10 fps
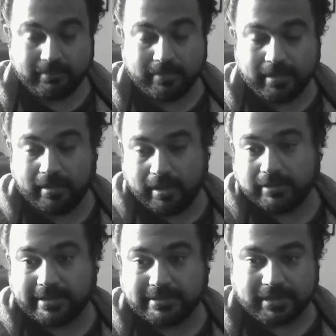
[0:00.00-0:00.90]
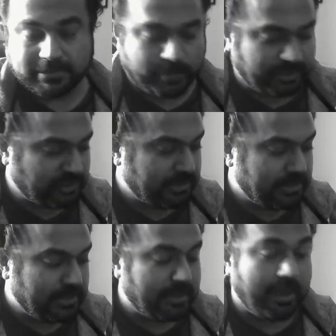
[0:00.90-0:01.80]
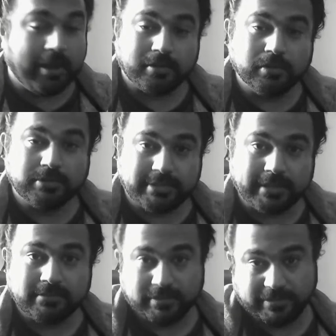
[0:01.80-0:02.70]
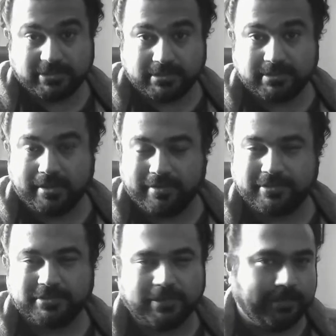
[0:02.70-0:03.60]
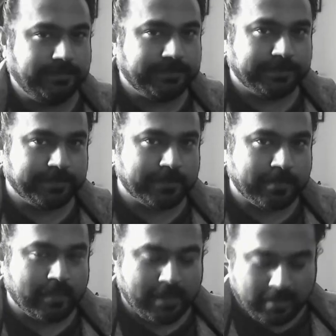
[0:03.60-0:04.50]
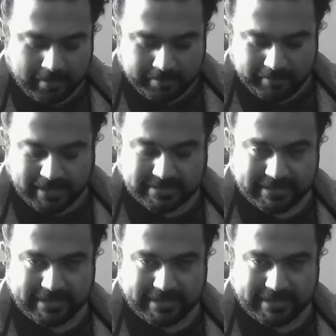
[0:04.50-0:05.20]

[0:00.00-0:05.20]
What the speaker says: are the guitars which are acoustic, so which has a sound of its own. Plus,